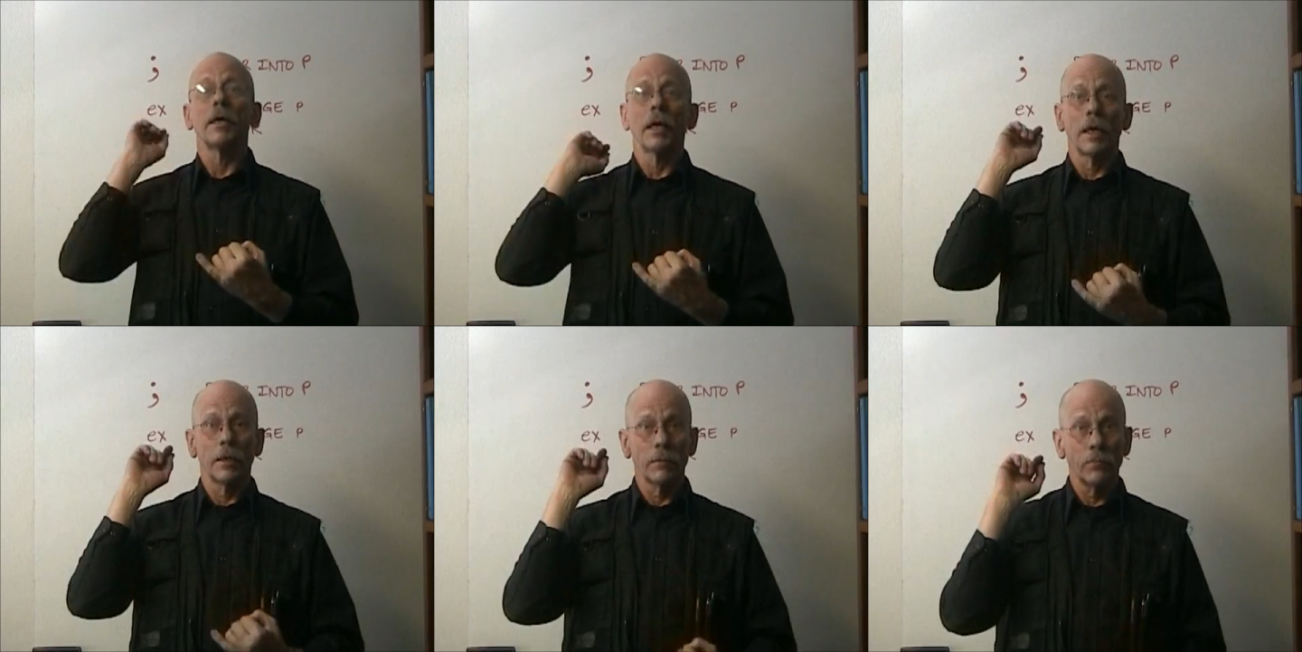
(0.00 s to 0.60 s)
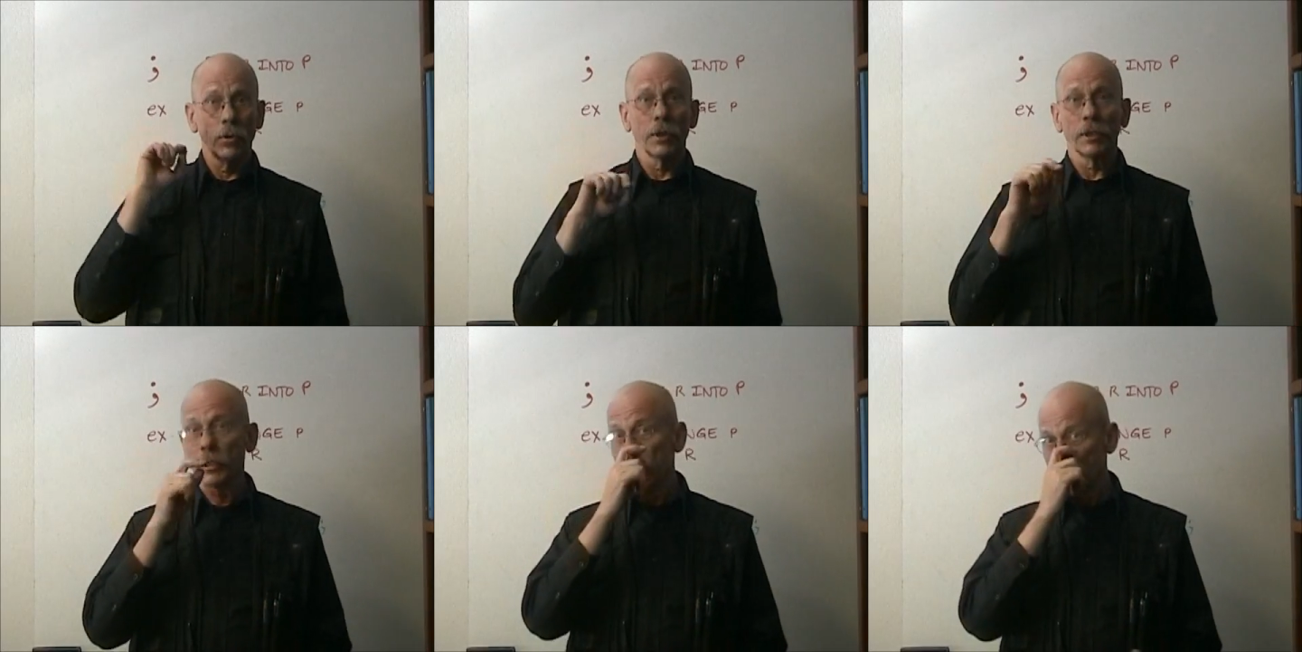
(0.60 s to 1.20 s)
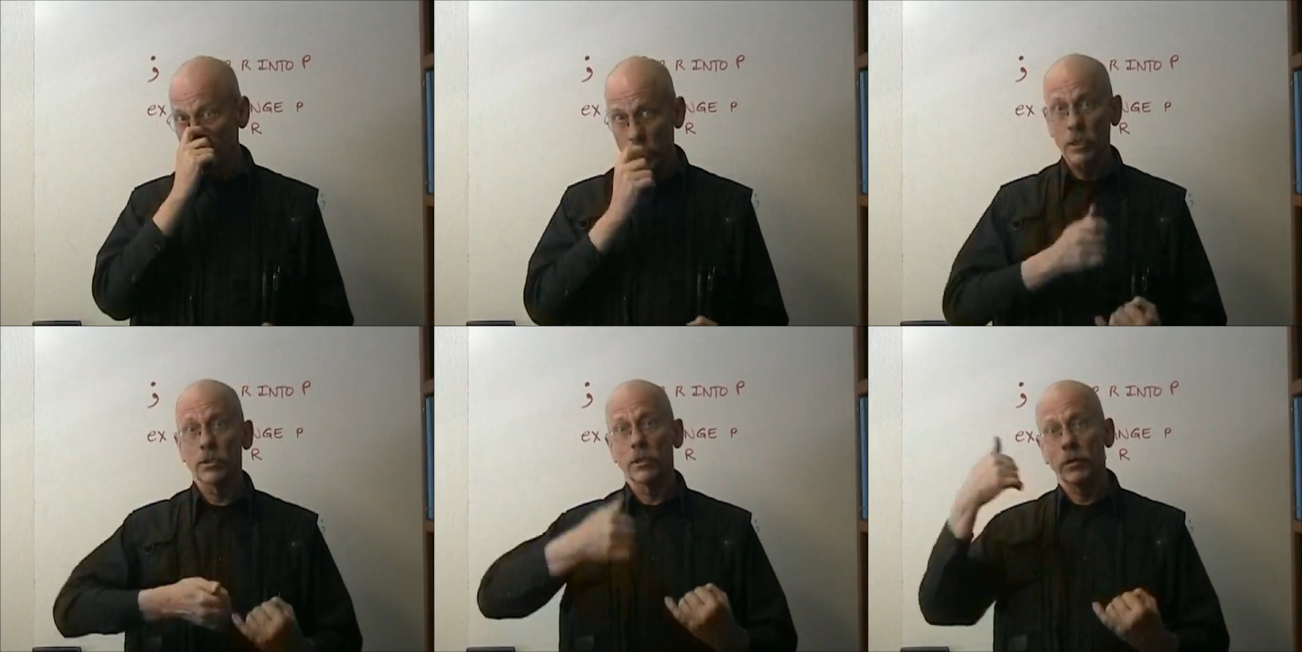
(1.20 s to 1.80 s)
and putting the
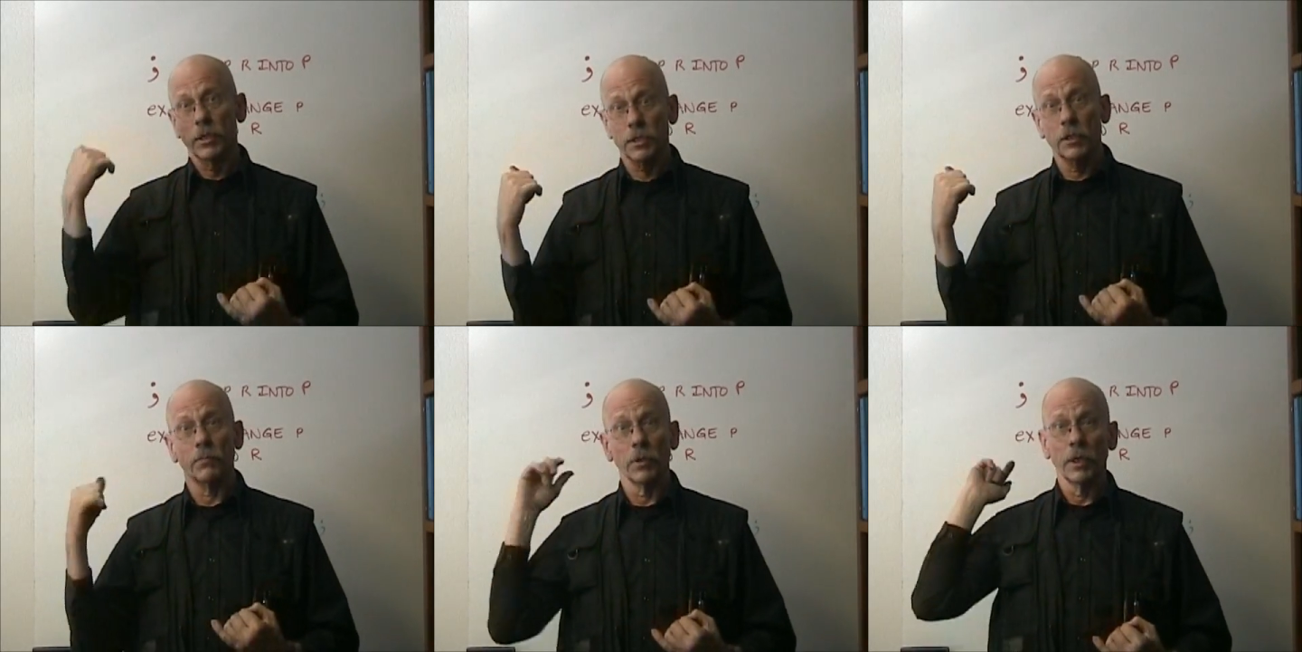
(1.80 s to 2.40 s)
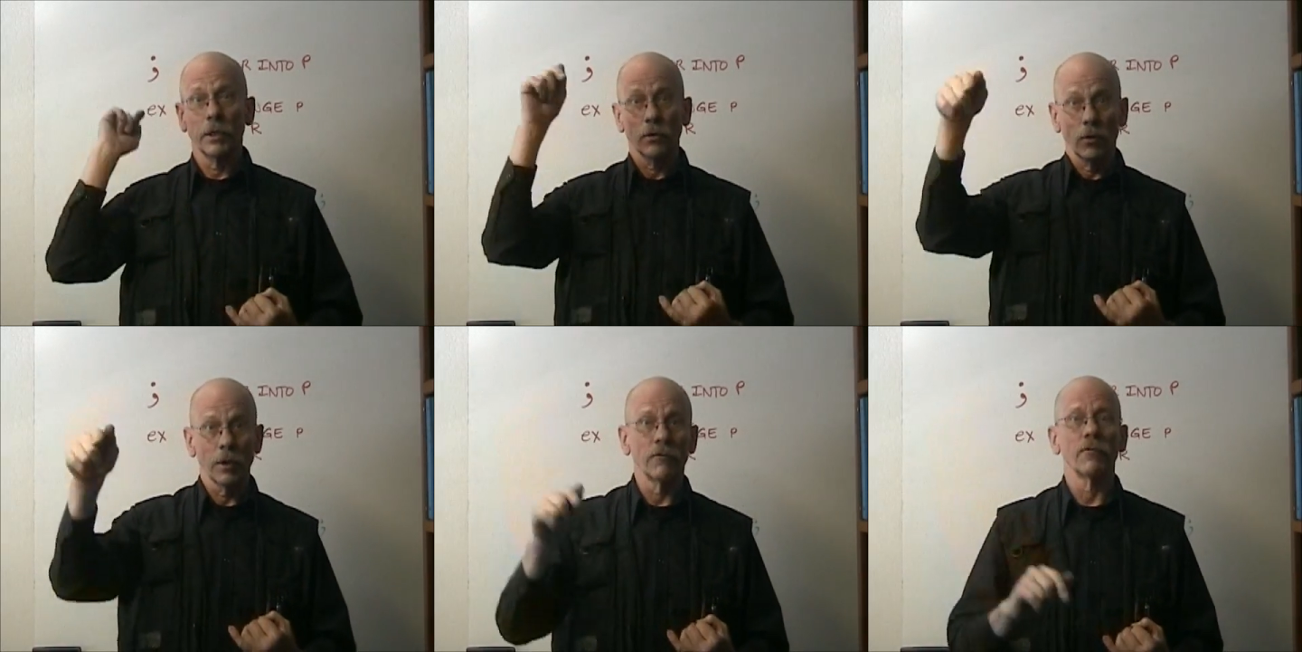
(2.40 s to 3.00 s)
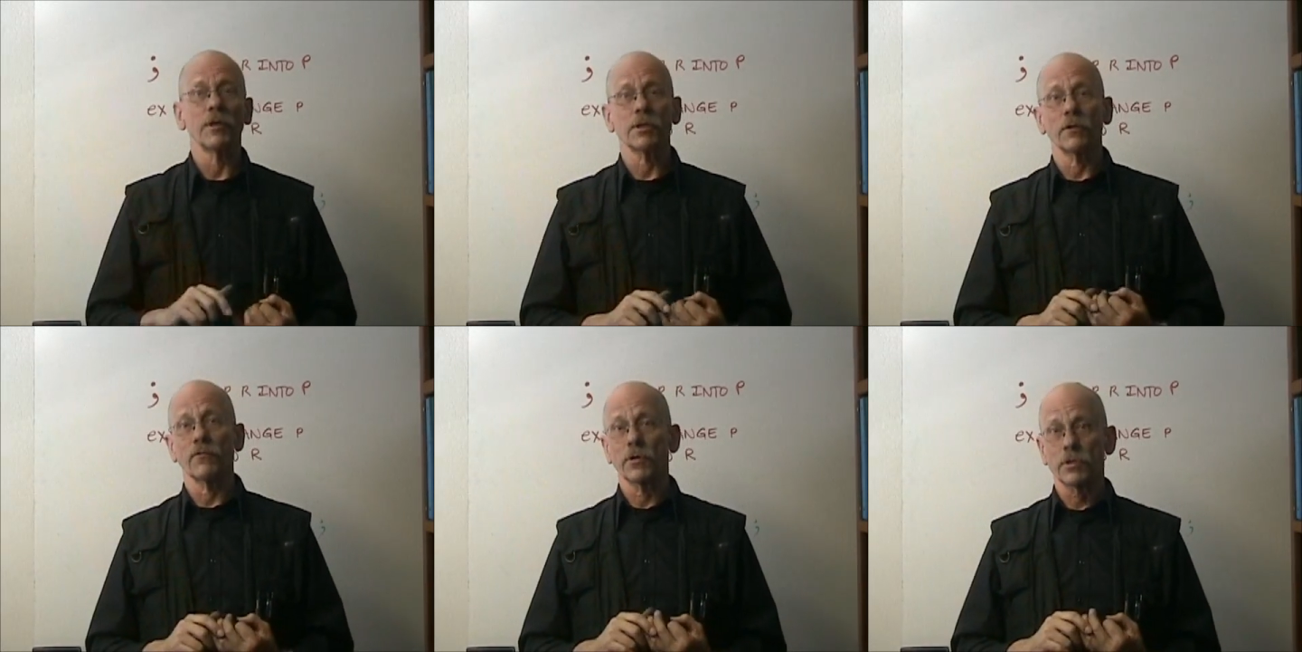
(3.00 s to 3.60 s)
destination address into P and going and fetching
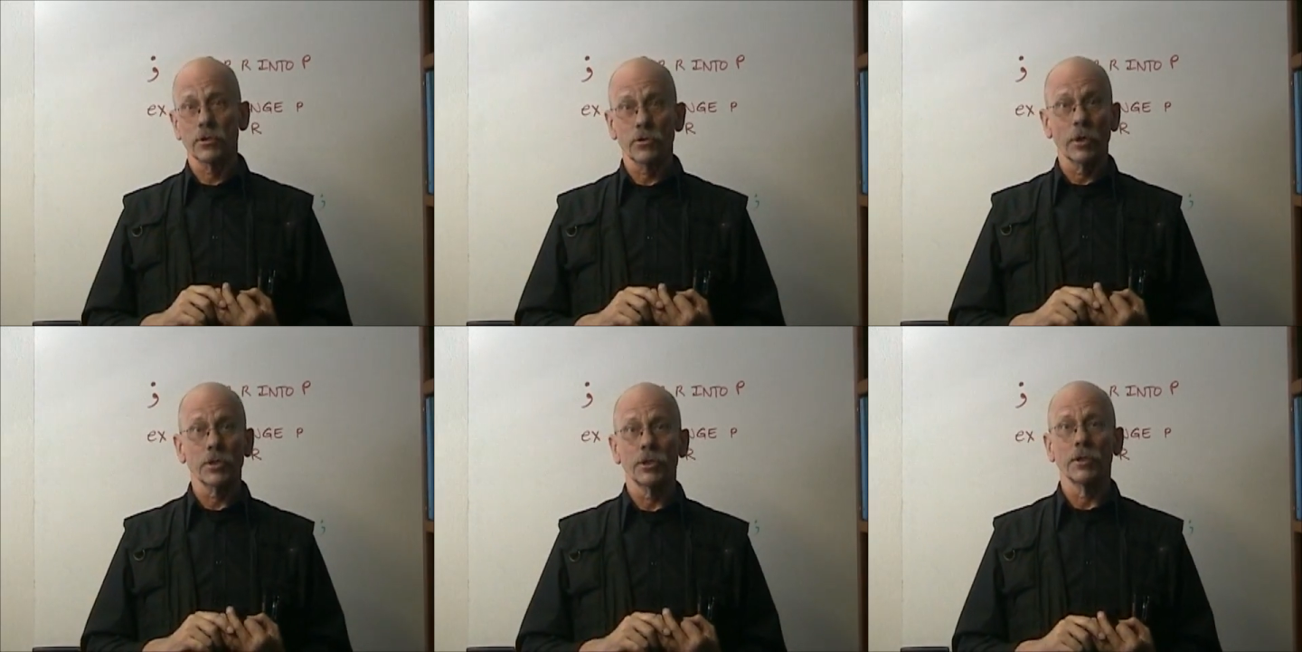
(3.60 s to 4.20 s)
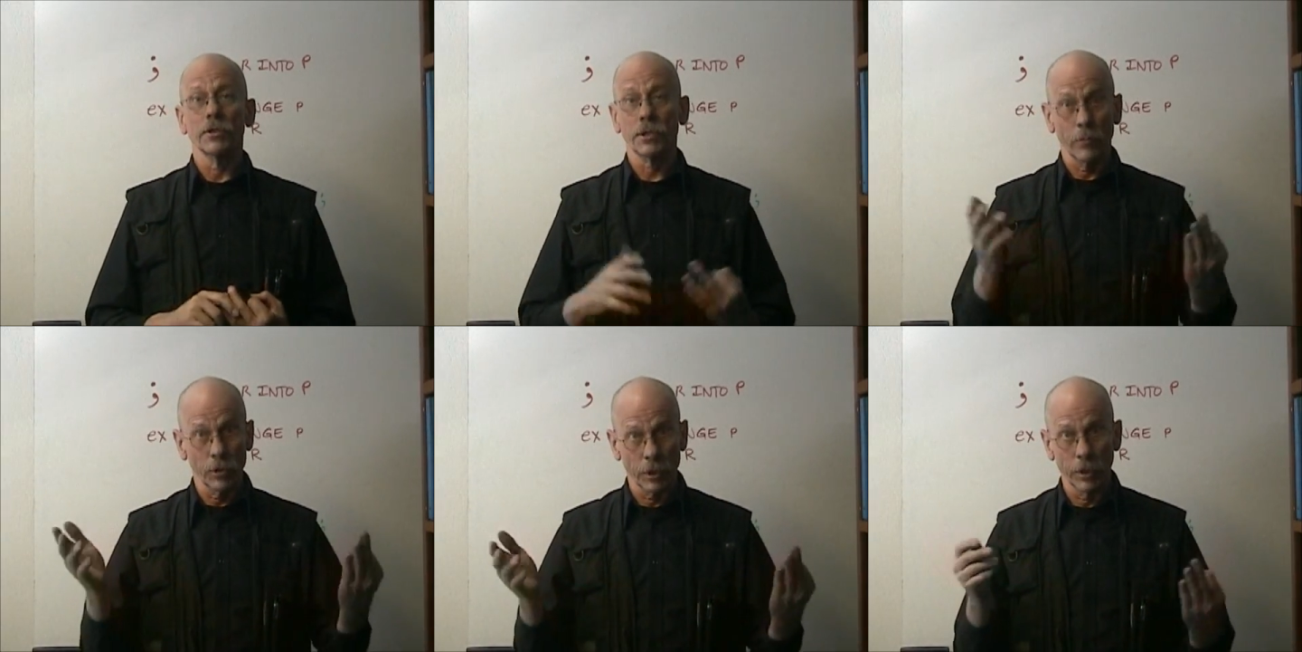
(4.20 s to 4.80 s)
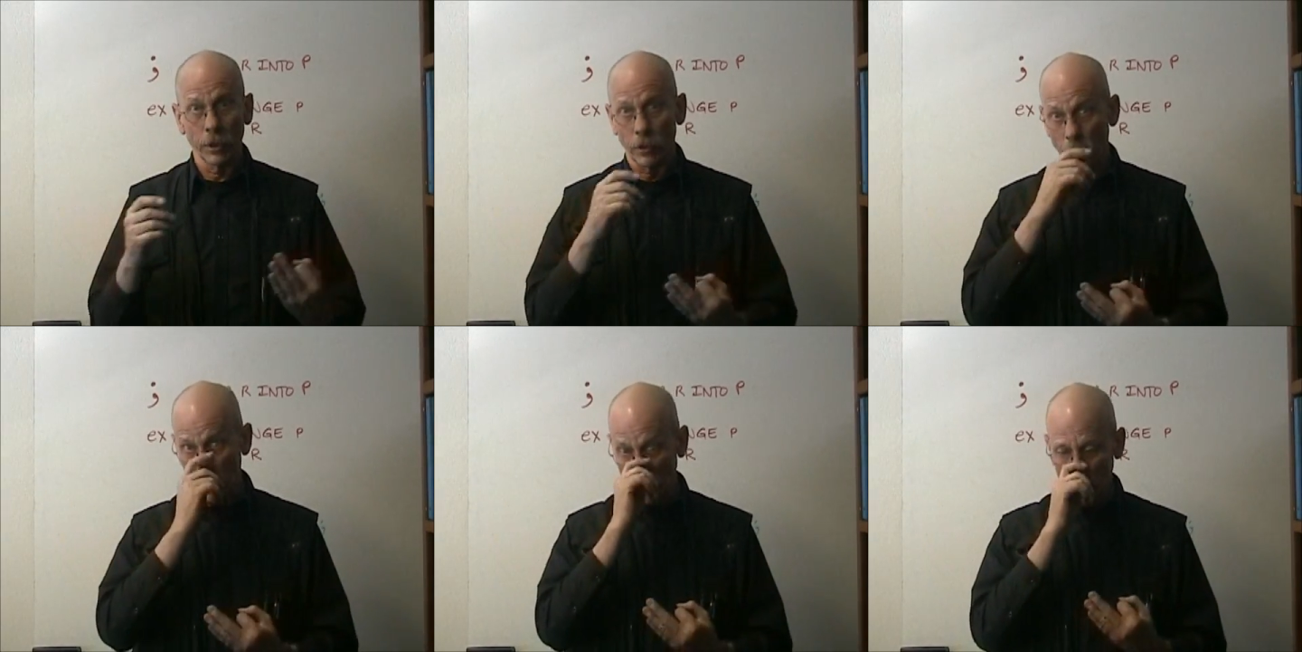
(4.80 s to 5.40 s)
the first instruction in the subroutine that you're
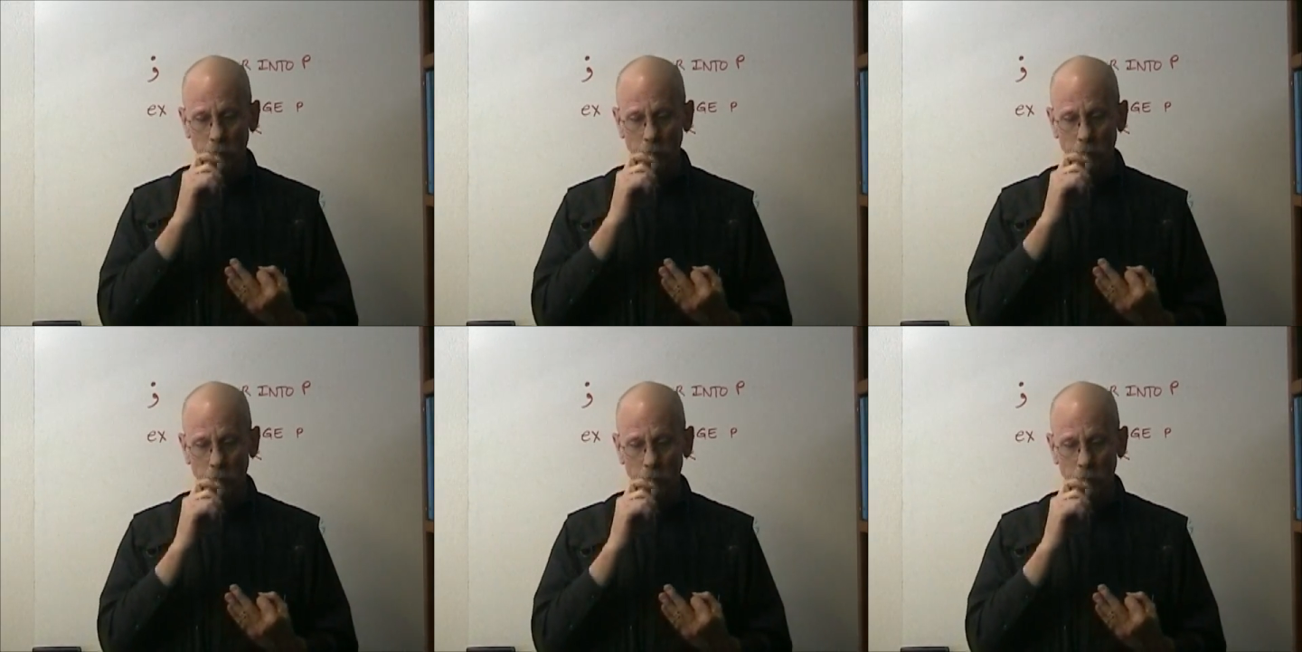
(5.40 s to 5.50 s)
calling.